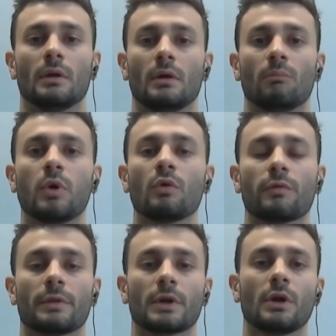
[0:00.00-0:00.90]
Both
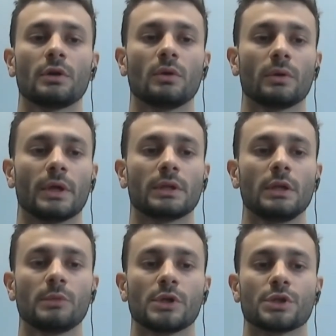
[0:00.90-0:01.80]
the kernel and
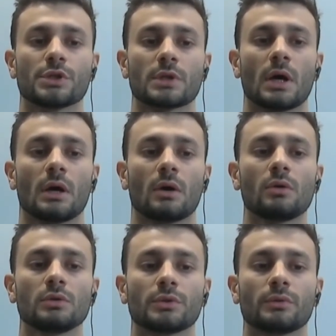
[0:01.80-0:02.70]
images are
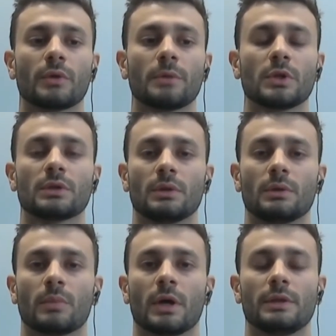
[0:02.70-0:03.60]
also encrypted
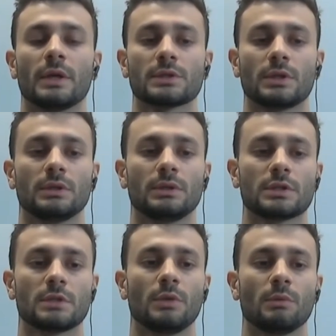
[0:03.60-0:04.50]
by DES in
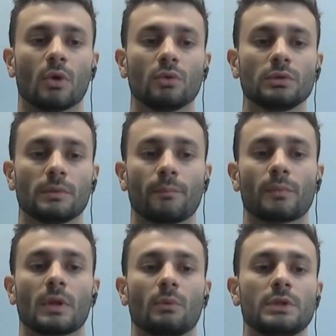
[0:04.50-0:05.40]
ECB mode
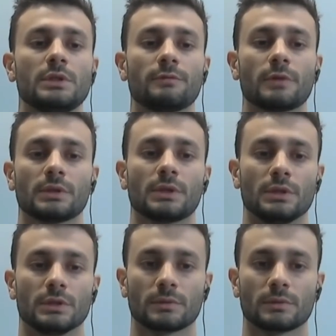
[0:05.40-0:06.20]
with different keys.